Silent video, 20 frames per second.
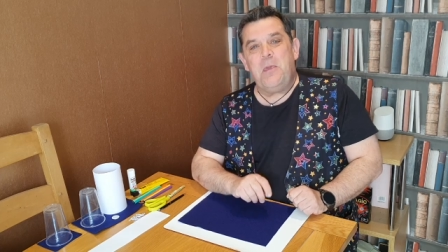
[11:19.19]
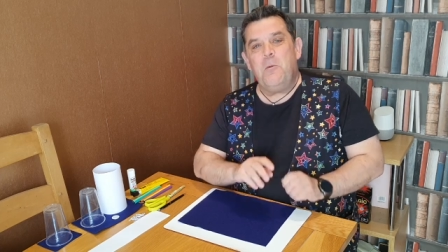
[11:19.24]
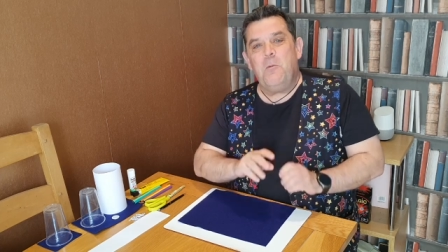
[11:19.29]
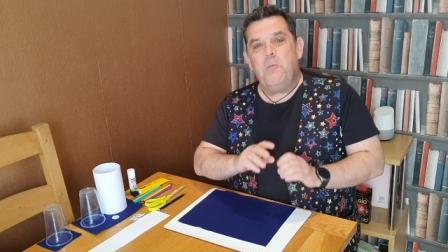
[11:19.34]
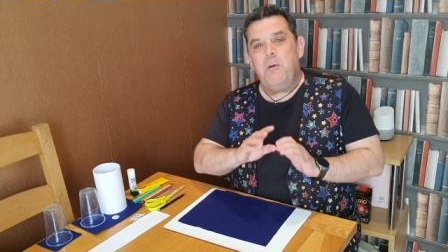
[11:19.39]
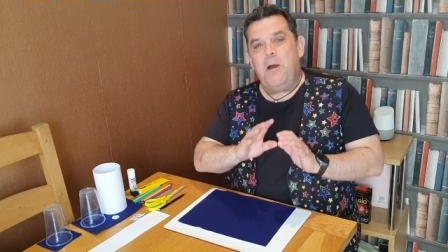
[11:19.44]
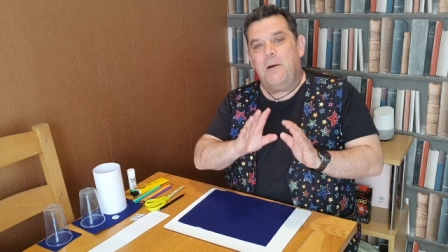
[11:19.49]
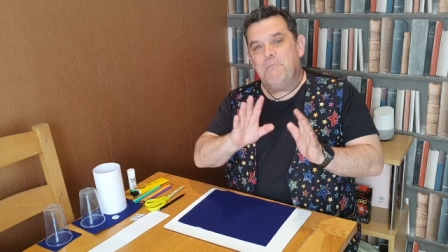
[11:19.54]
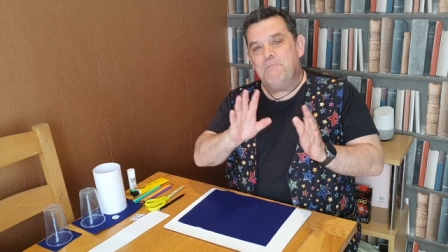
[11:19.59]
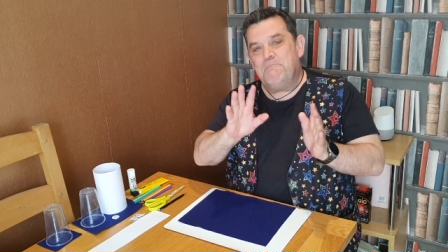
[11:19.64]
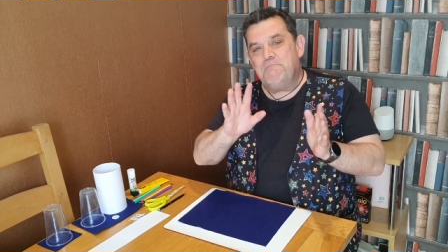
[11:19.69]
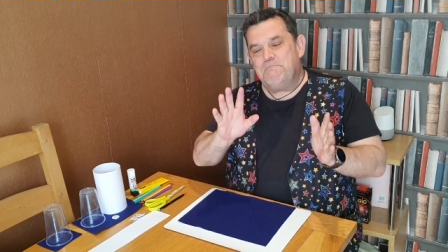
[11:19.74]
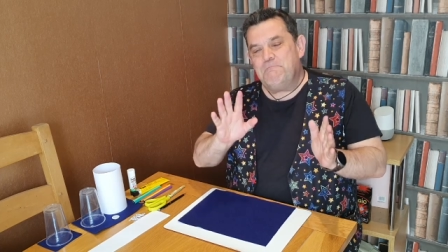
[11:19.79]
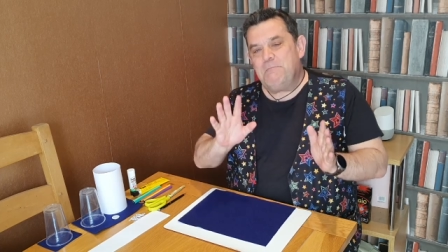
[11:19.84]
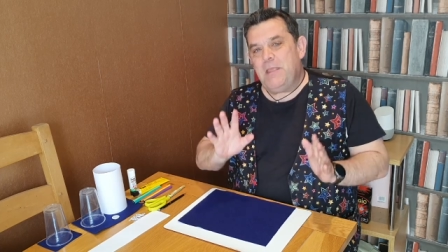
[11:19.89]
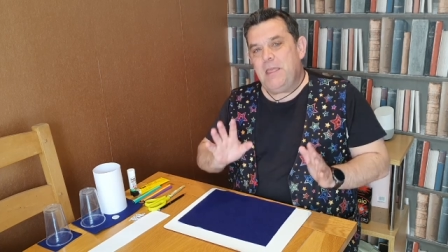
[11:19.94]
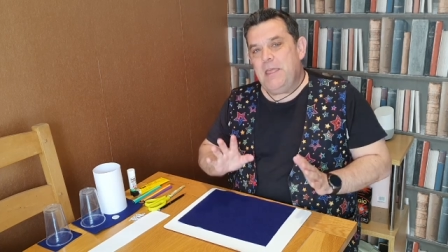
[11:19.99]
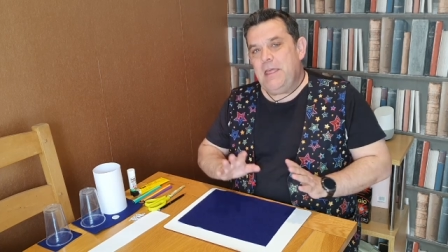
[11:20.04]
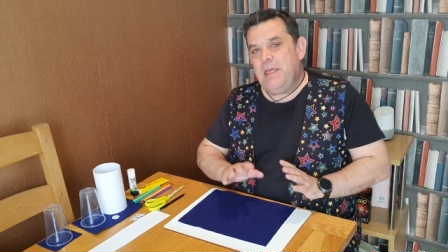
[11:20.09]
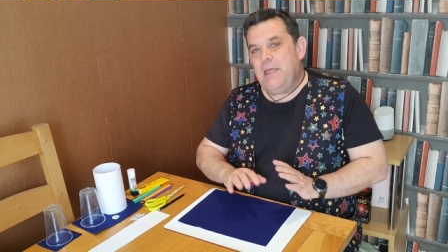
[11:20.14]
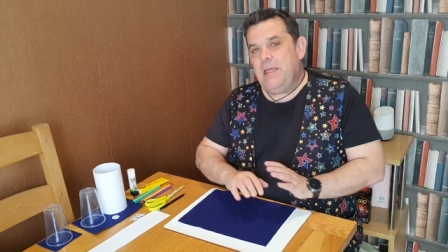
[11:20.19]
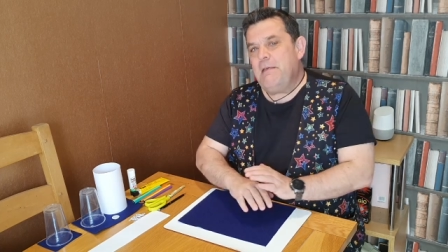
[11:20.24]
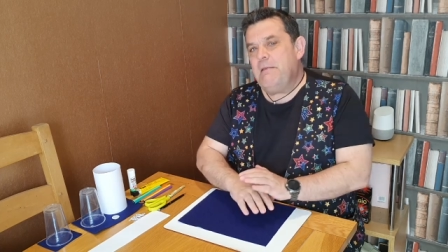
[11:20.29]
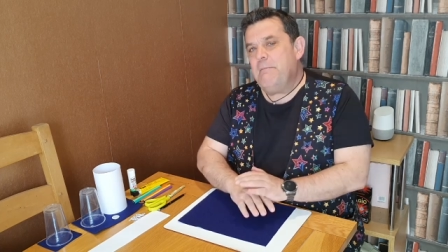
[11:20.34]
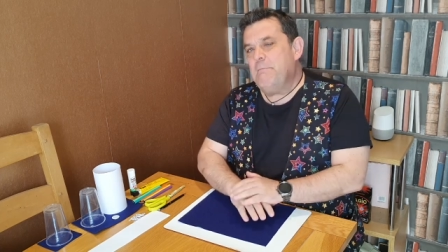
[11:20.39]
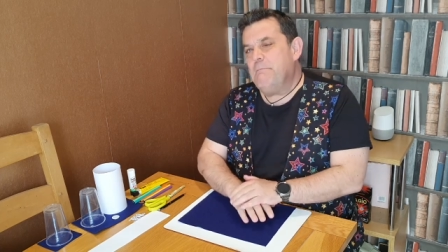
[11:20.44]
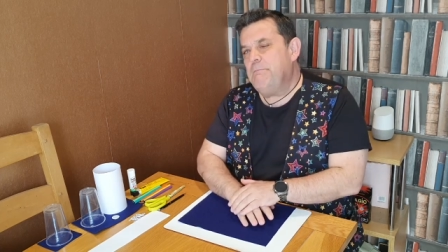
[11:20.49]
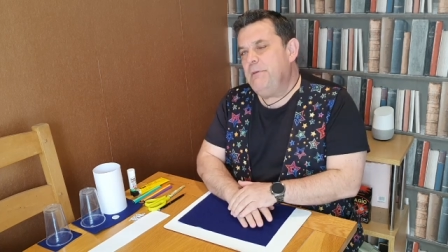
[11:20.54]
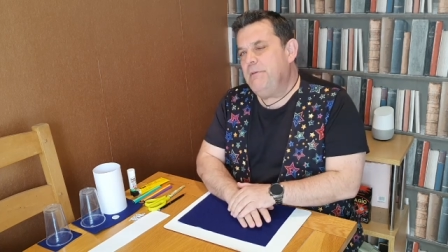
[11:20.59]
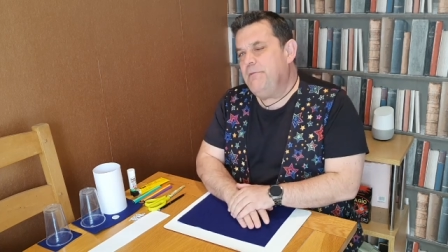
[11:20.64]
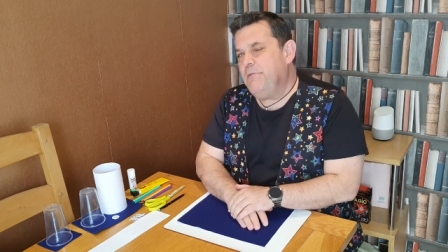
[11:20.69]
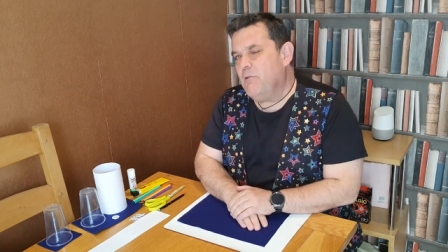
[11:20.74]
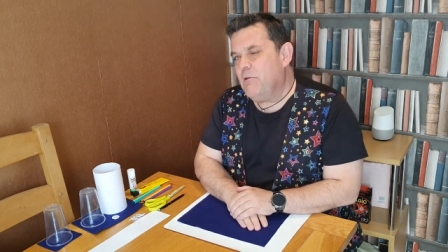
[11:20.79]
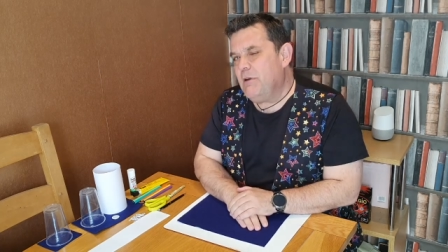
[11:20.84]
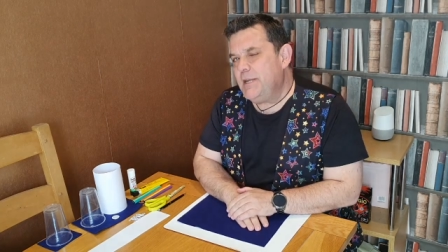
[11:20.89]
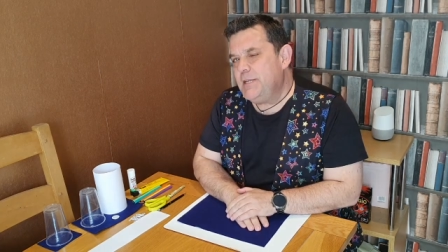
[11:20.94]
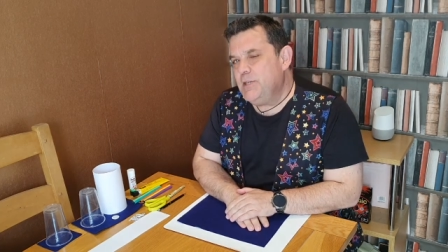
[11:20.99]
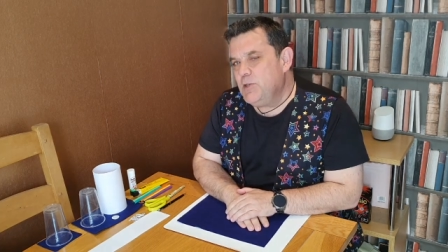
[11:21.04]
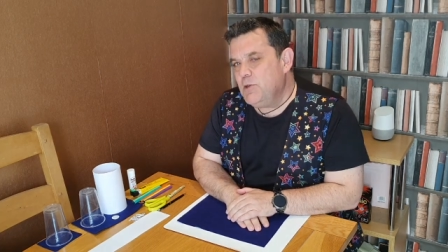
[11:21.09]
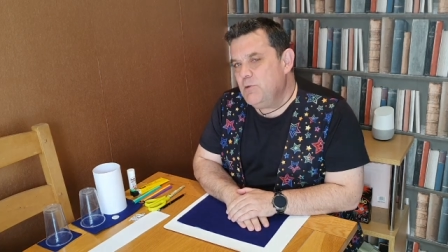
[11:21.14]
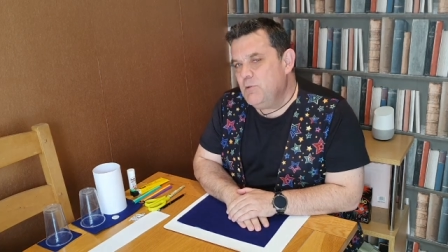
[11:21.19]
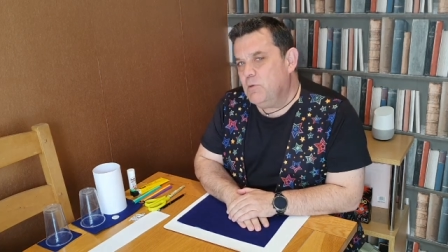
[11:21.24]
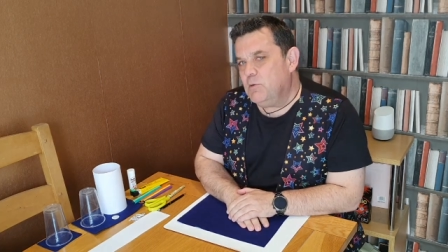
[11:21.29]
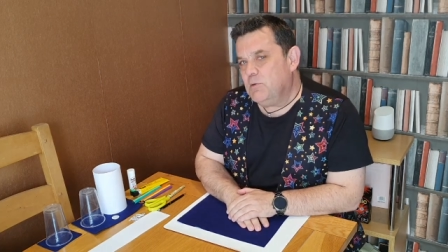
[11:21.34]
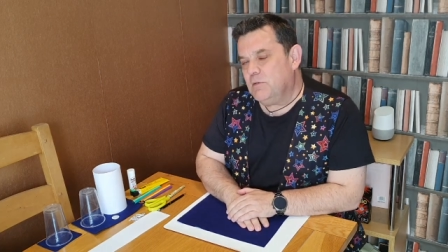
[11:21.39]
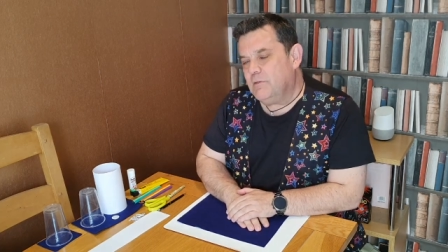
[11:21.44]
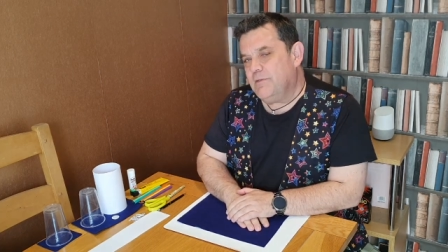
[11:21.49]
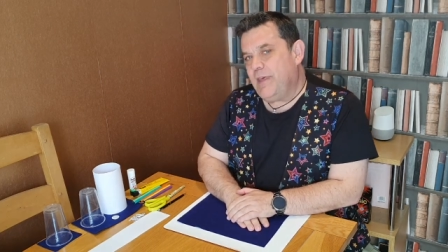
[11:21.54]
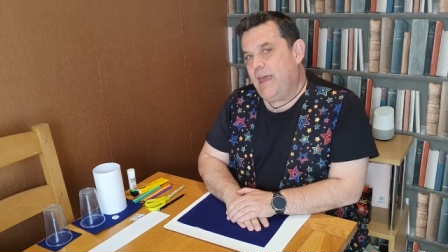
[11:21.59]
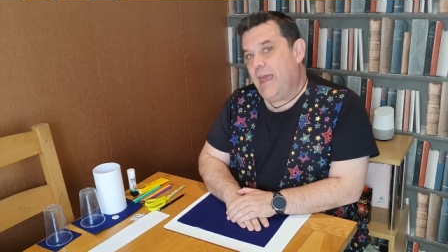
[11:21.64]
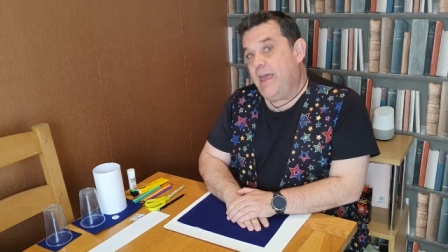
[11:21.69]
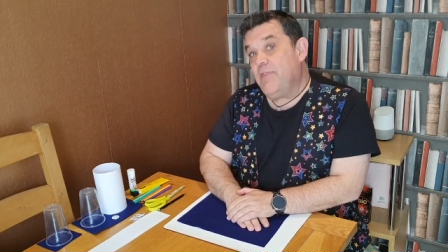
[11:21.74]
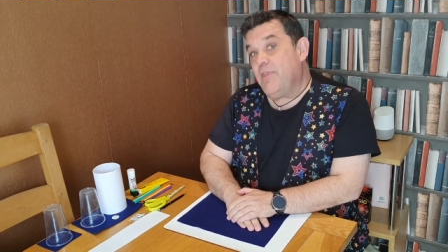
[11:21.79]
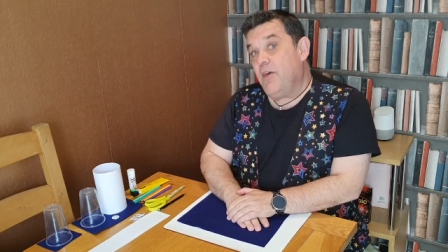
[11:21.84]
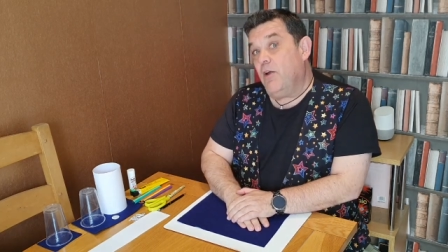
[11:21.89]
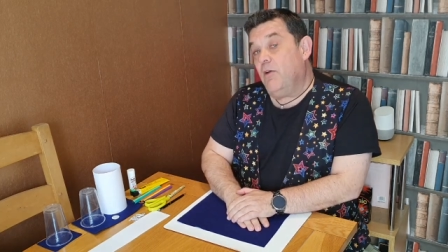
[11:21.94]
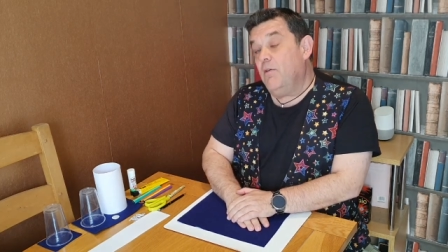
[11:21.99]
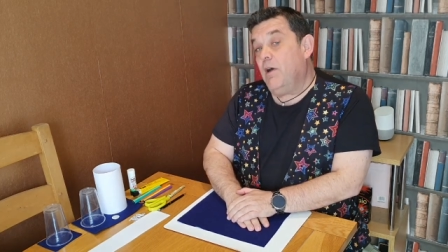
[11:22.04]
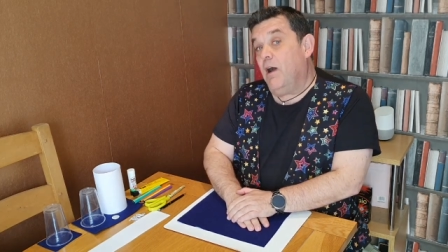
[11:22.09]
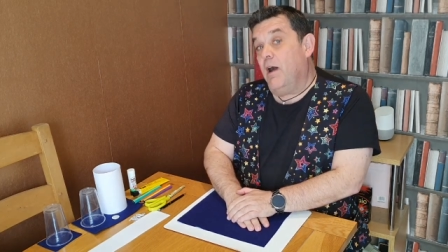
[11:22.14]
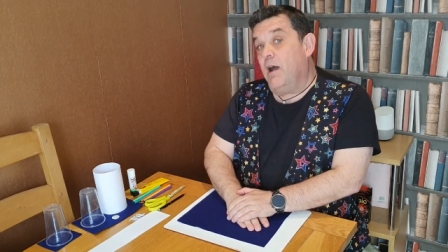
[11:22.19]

Well, before I do all of that though,